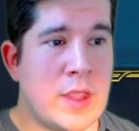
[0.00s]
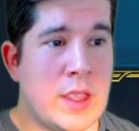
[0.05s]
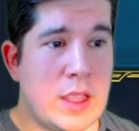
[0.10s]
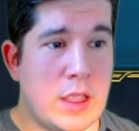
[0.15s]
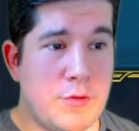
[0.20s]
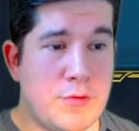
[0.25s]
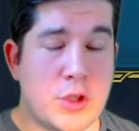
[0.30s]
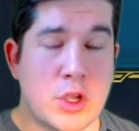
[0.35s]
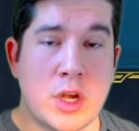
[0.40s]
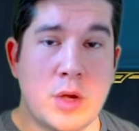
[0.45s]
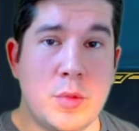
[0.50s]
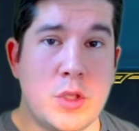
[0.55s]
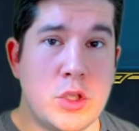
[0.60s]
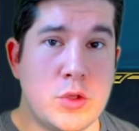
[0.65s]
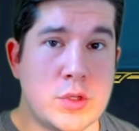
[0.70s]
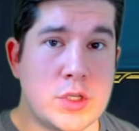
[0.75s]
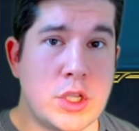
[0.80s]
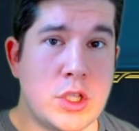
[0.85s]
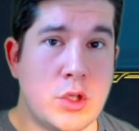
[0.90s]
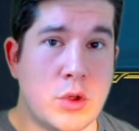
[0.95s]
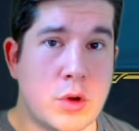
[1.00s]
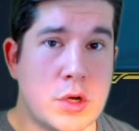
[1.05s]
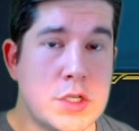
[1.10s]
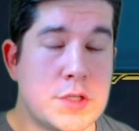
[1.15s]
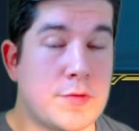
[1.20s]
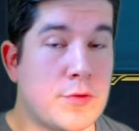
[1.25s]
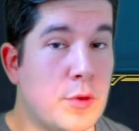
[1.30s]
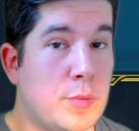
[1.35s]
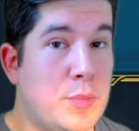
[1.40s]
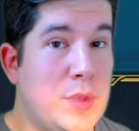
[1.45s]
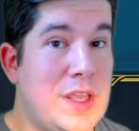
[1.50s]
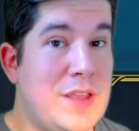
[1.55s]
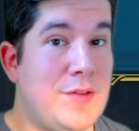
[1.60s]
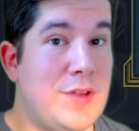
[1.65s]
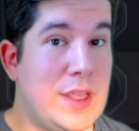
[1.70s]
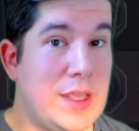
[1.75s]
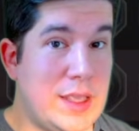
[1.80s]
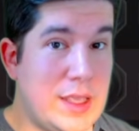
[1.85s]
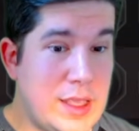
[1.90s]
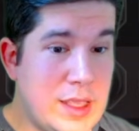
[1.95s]
If you're going to be using yours for
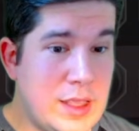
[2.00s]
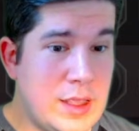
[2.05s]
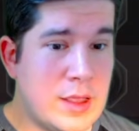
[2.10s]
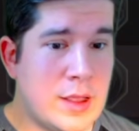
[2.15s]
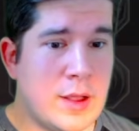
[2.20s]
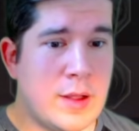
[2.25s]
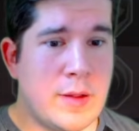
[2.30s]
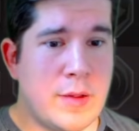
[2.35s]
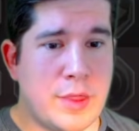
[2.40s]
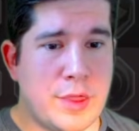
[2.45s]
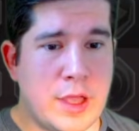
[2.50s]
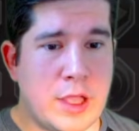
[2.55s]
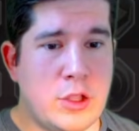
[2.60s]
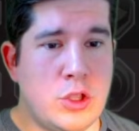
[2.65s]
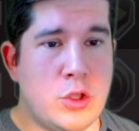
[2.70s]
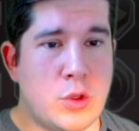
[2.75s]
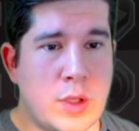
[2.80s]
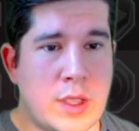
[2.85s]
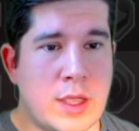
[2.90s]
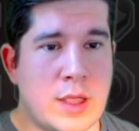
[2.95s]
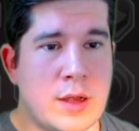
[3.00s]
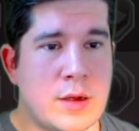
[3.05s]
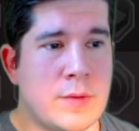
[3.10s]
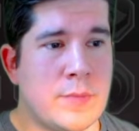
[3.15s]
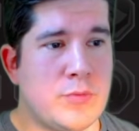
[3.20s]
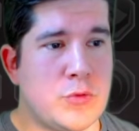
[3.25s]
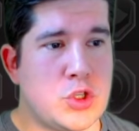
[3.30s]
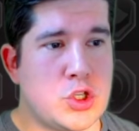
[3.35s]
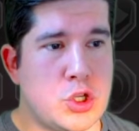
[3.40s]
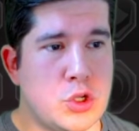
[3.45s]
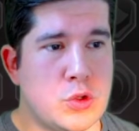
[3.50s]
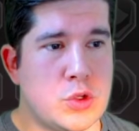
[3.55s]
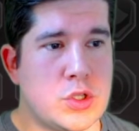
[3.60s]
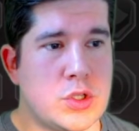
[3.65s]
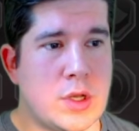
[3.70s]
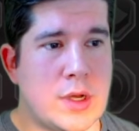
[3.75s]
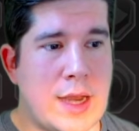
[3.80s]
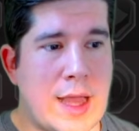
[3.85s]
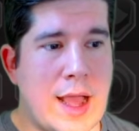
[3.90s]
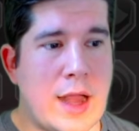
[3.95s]
PvE, then you can choose
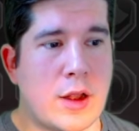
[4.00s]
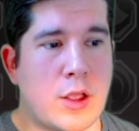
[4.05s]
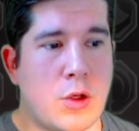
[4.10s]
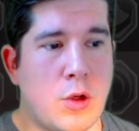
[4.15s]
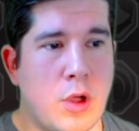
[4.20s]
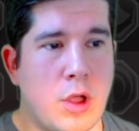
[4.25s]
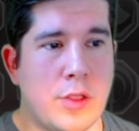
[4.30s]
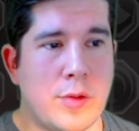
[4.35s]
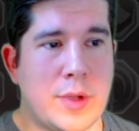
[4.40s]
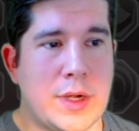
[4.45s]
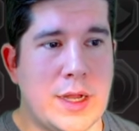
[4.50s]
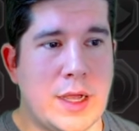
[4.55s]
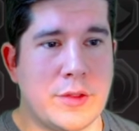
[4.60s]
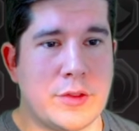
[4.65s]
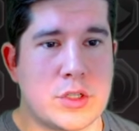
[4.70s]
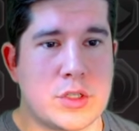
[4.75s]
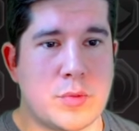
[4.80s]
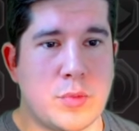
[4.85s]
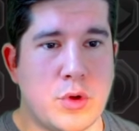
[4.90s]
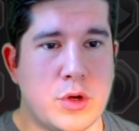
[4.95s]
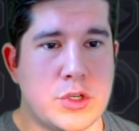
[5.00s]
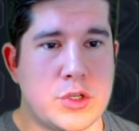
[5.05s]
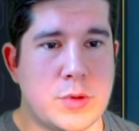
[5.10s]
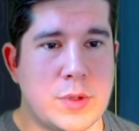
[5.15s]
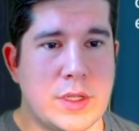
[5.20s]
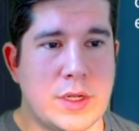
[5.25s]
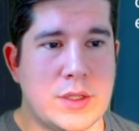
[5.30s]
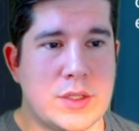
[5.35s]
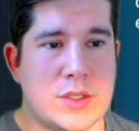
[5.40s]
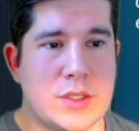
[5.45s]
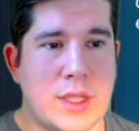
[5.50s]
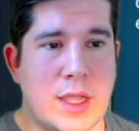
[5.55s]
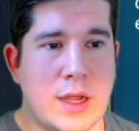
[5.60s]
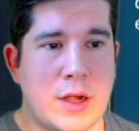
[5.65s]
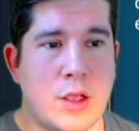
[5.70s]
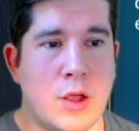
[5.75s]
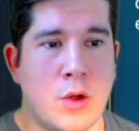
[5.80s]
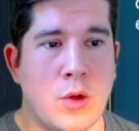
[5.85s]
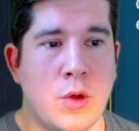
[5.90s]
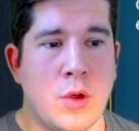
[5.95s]
to not go all the way down the support tree and instead
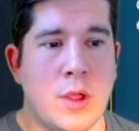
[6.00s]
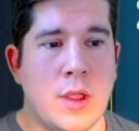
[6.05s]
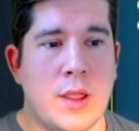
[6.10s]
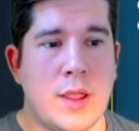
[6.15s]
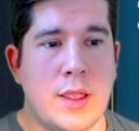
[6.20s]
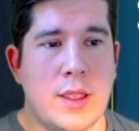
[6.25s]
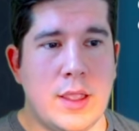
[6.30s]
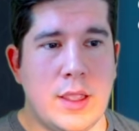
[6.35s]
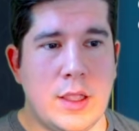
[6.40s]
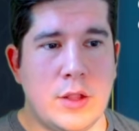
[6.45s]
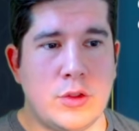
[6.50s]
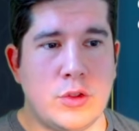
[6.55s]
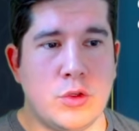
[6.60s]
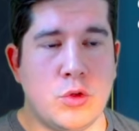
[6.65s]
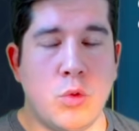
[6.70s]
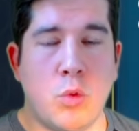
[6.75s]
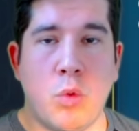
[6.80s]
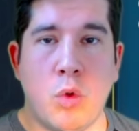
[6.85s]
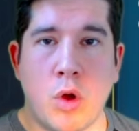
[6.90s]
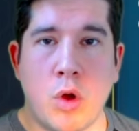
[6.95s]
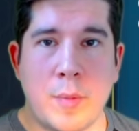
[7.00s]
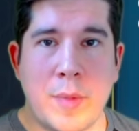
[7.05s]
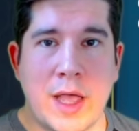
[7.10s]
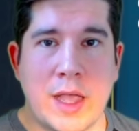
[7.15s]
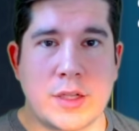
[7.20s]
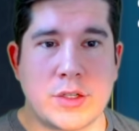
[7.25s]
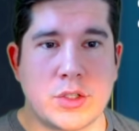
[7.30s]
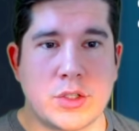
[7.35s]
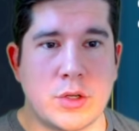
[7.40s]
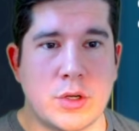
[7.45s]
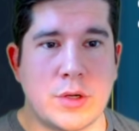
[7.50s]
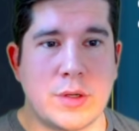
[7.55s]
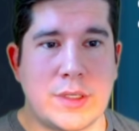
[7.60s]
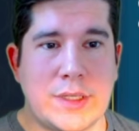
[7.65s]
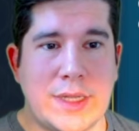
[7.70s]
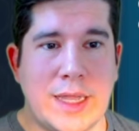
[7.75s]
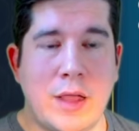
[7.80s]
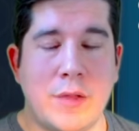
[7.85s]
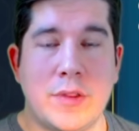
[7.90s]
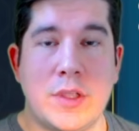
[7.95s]
go into War Master
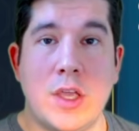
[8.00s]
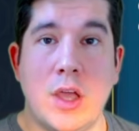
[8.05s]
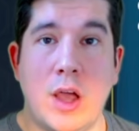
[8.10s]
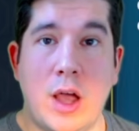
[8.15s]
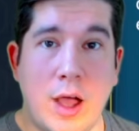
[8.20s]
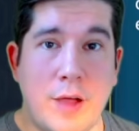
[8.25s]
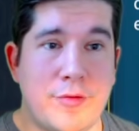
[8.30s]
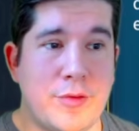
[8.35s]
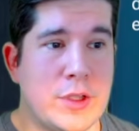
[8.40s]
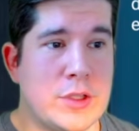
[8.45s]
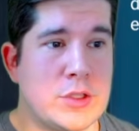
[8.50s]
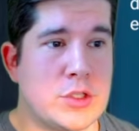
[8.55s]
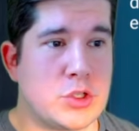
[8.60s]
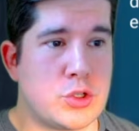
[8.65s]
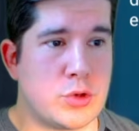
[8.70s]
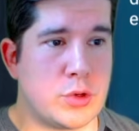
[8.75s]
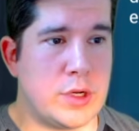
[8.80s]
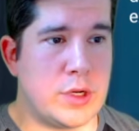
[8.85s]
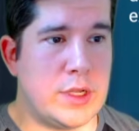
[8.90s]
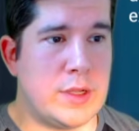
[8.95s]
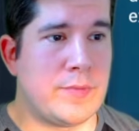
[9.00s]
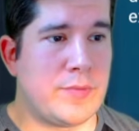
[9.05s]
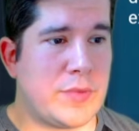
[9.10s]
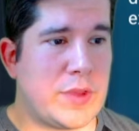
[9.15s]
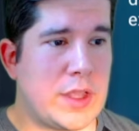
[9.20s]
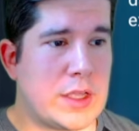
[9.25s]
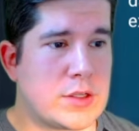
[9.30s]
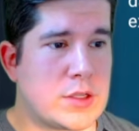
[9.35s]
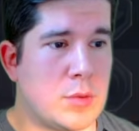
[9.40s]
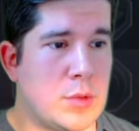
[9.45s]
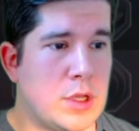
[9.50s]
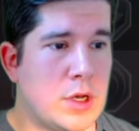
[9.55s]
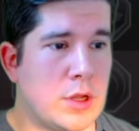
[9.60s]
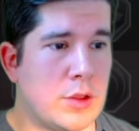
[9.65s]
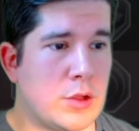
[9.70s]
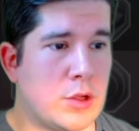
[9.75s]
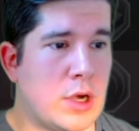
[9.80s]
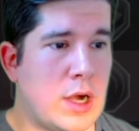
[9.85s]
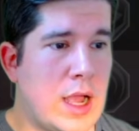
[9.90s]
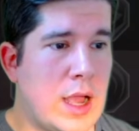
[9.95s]
down the offense tree. That's going to be another
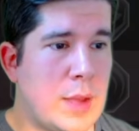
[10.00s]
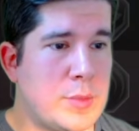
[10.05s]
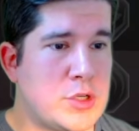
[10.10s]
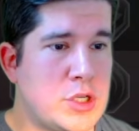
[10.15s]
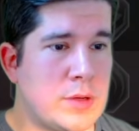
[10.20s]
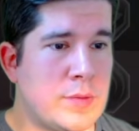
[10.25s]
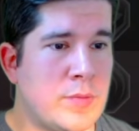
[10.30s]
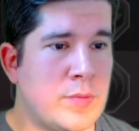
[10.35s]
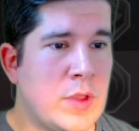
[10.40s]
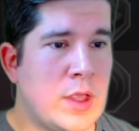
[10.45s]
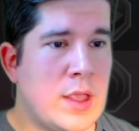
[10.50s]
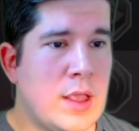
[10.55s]
good option.